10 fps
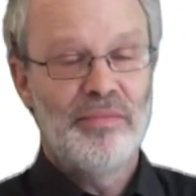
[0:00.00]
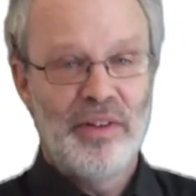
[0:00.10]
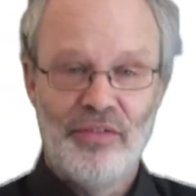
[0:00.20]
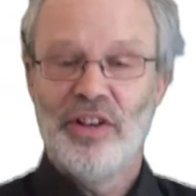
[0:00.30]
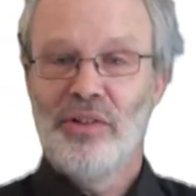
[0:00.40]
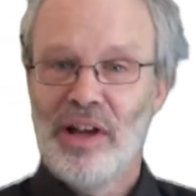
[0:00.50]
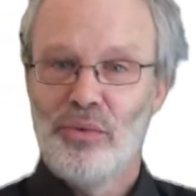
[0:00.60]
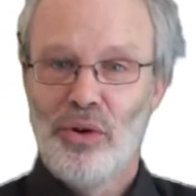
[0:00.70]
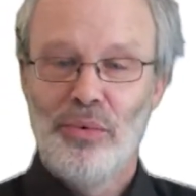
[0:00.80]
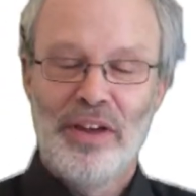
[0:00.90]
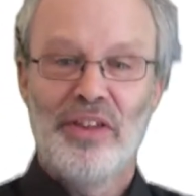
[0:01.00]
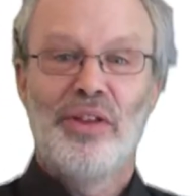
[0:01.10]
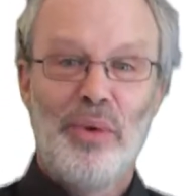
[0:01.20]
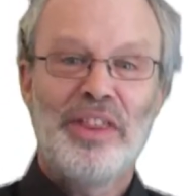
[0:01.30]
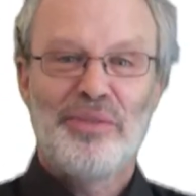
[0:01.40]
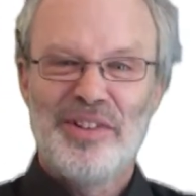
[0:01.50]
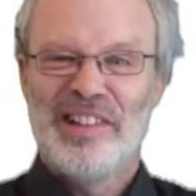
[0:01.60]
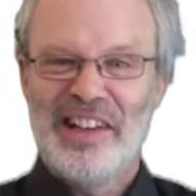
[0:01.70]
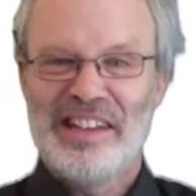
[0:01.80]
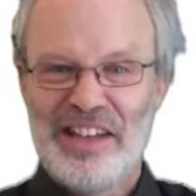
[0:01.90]
if you don't like warm weather, the weather is
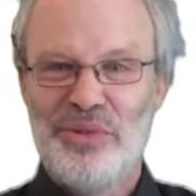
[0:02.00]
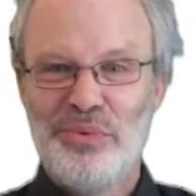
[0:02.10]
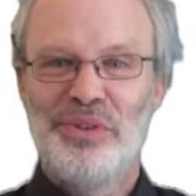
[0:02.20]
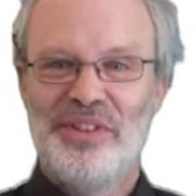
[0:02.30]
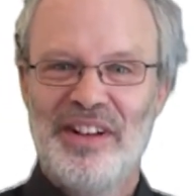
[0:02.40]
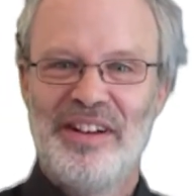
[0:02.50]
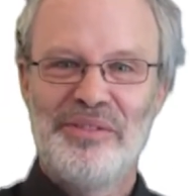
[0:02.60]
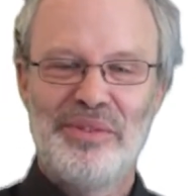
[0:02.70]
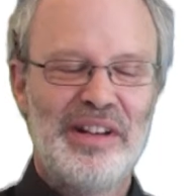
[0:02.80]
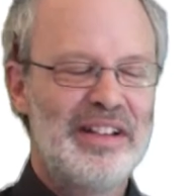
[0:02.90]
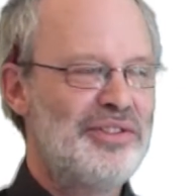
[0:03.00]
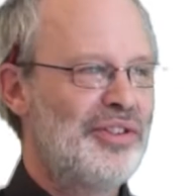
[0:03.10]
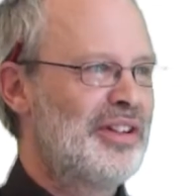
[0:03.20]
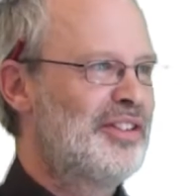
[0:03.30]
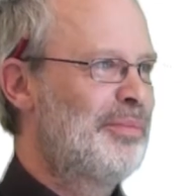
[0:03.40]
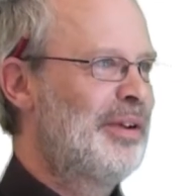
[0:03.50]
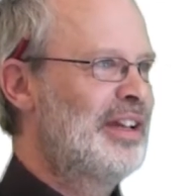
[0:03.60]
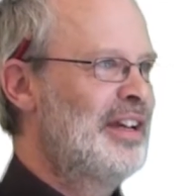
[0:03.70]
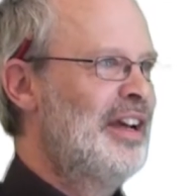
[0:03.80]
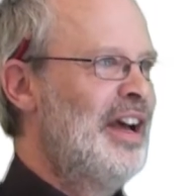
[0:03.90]
like you would really enjoy it to be.